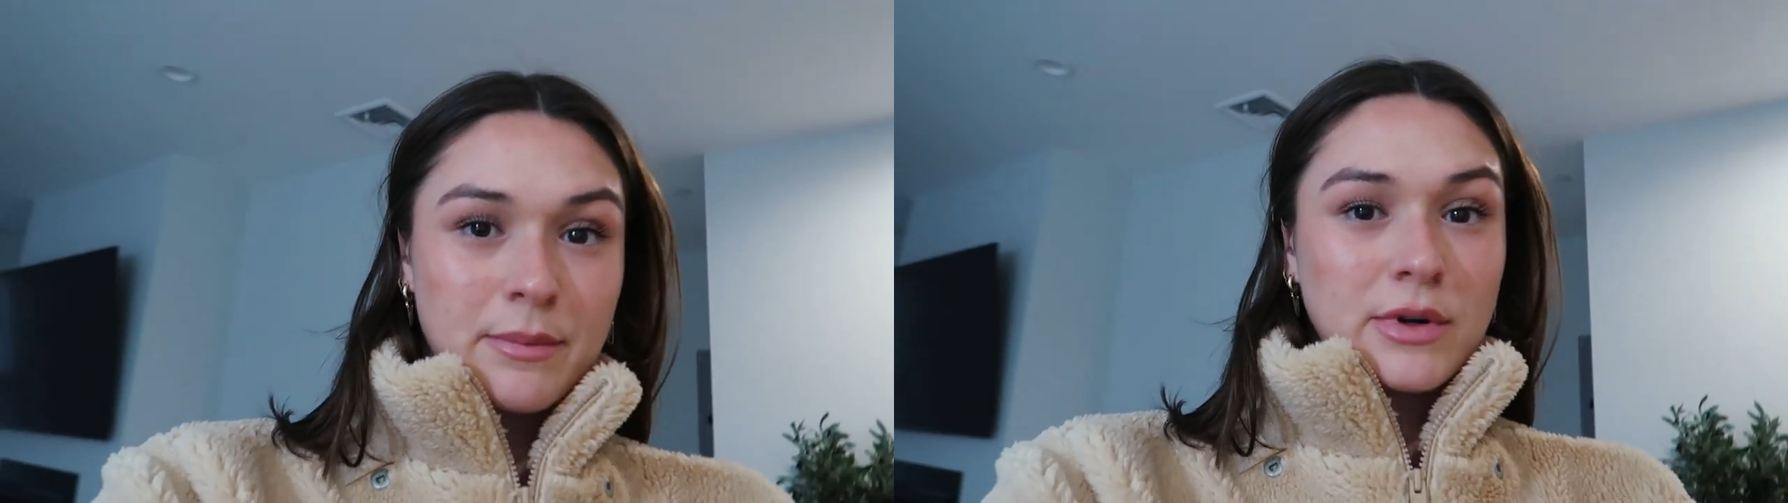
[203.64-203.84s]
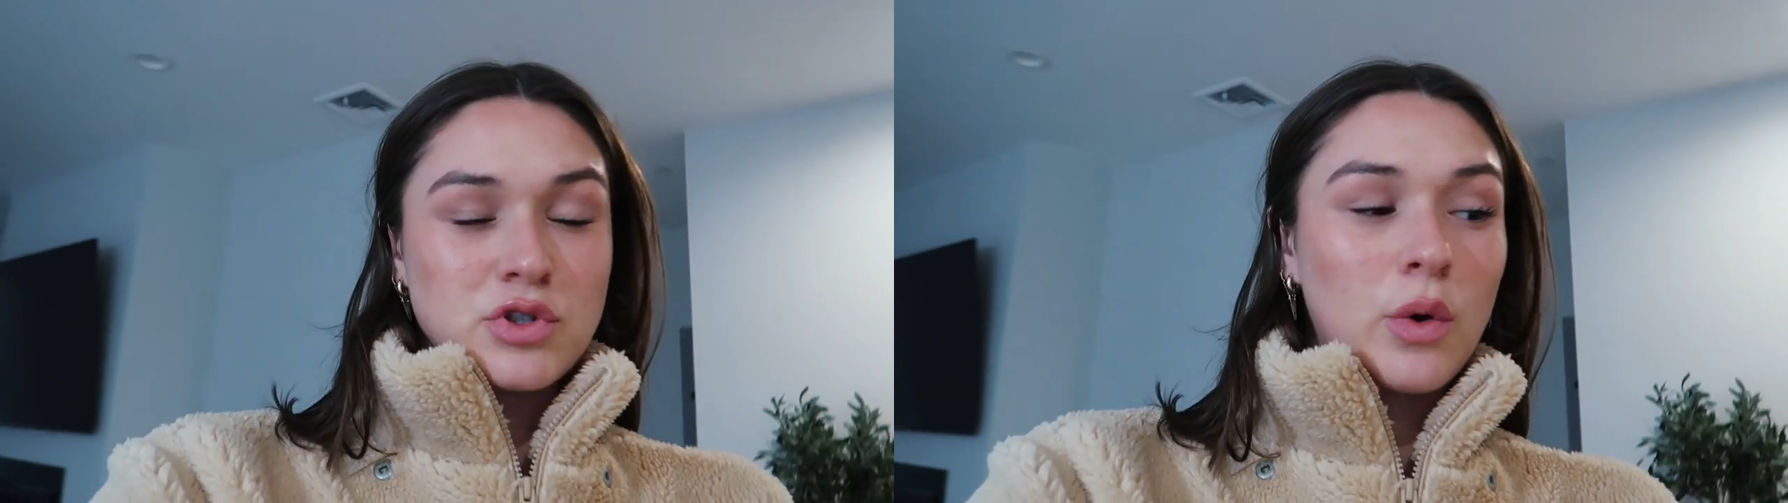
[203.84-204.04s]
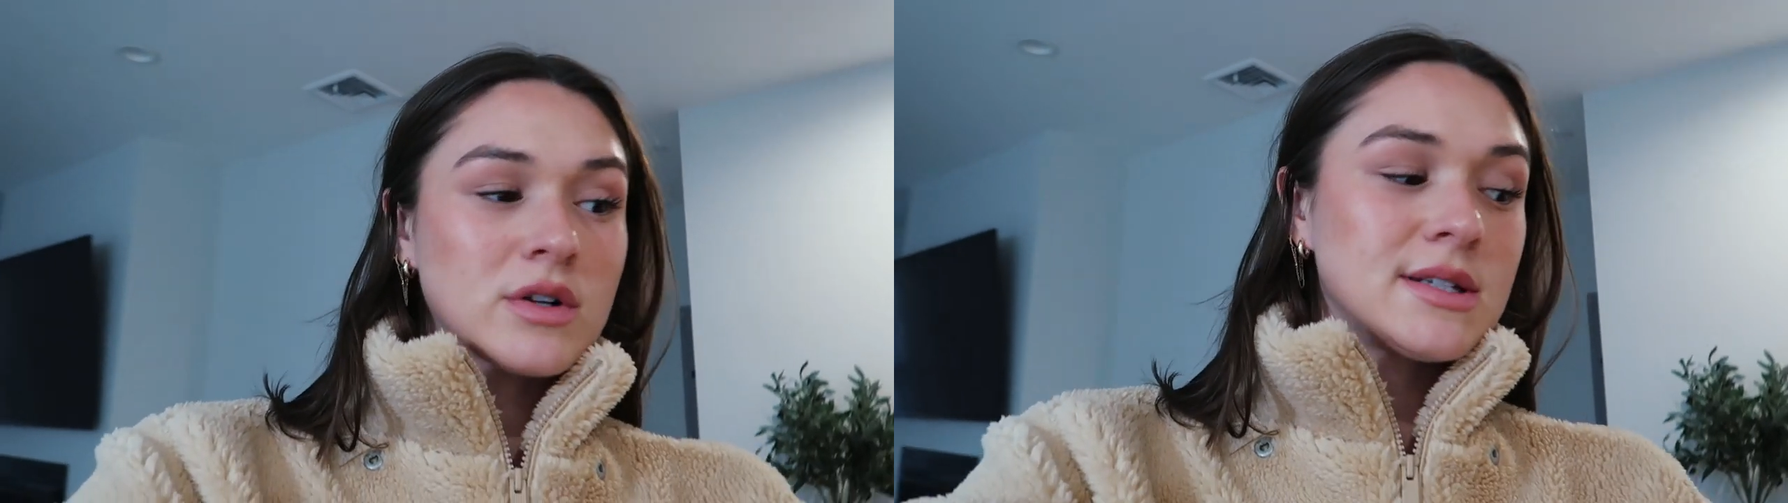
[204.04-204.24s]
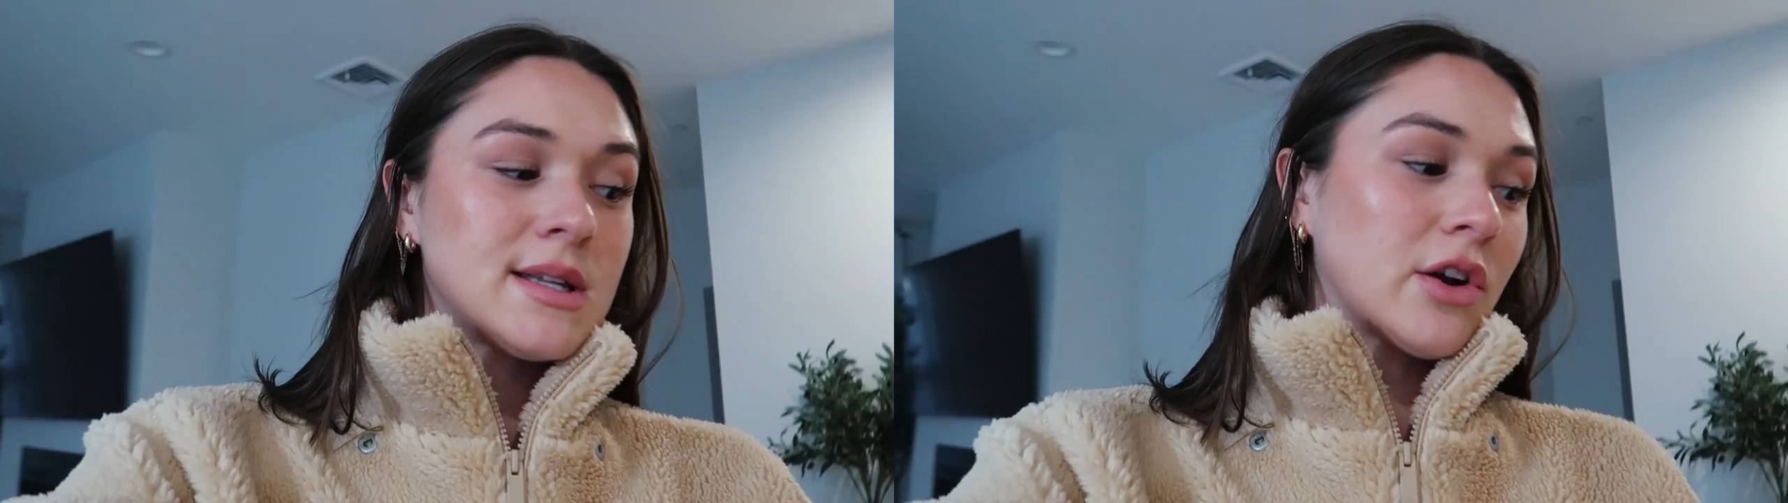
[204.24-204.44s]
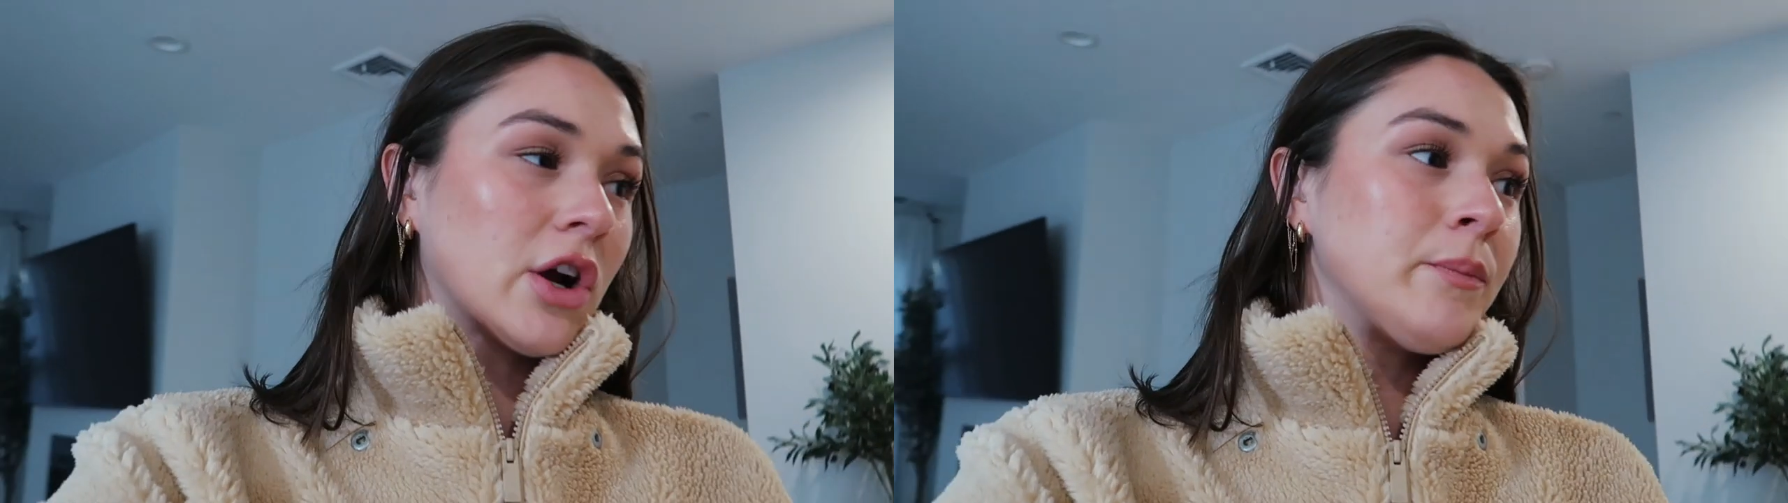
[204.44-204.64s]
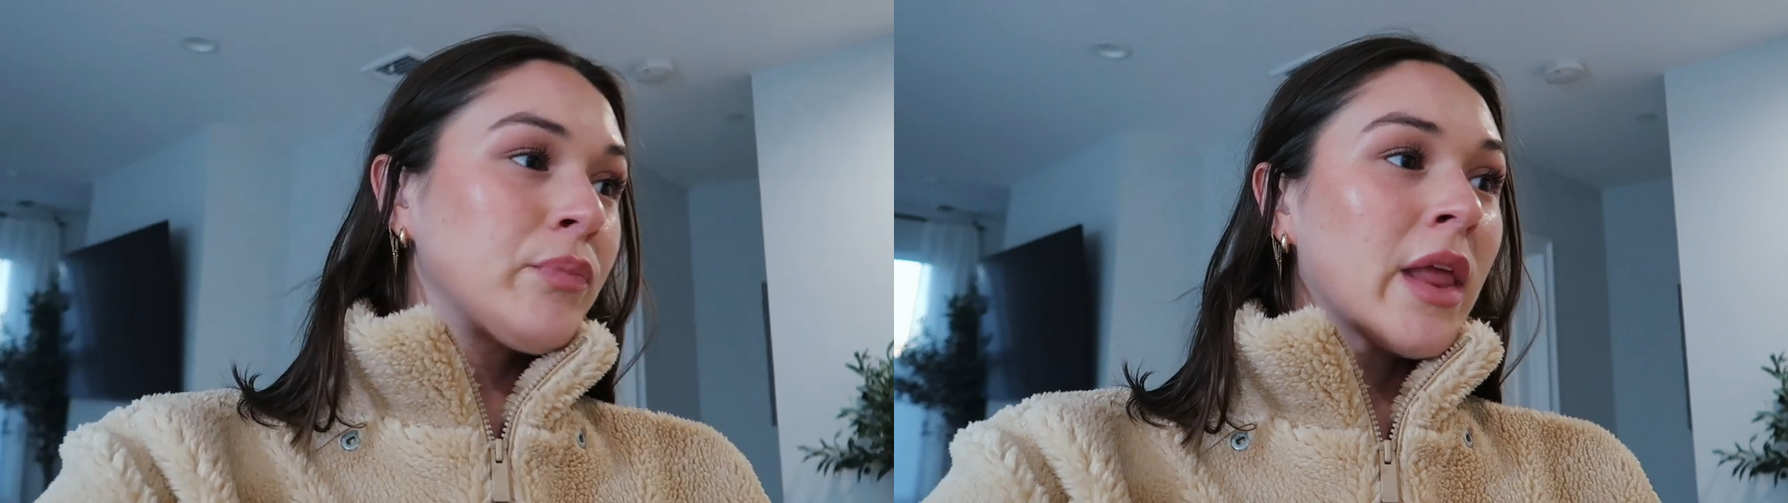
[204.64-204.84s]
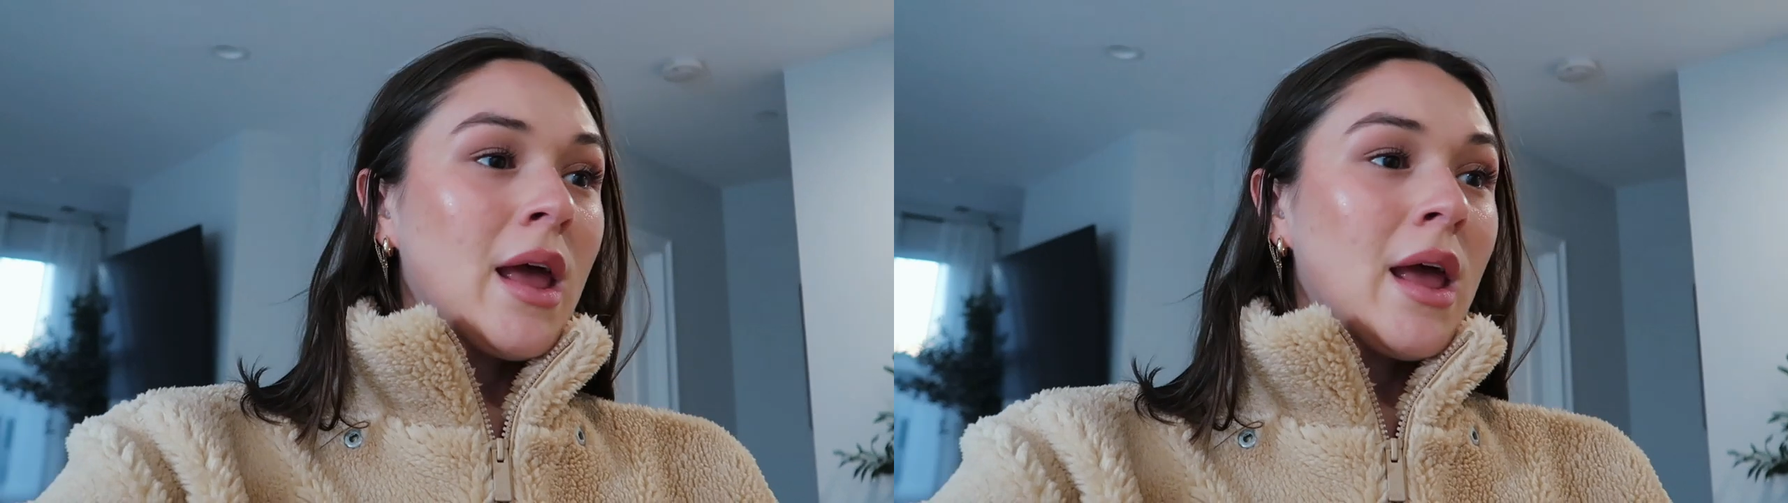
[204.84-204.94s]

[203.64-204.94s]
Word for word: I'm about to go out to dinner